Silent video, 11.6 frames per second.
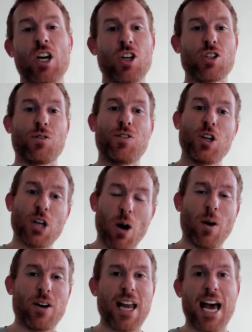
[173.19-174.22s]
So if you go
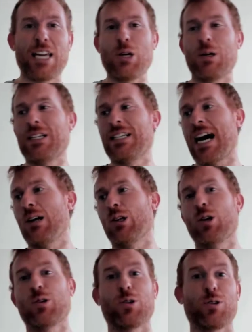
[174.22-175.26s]
on there, you can
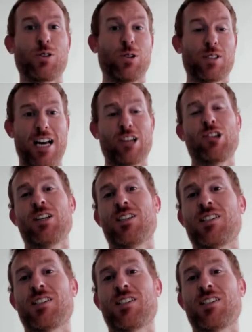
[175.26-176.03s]
download all sorts. As you can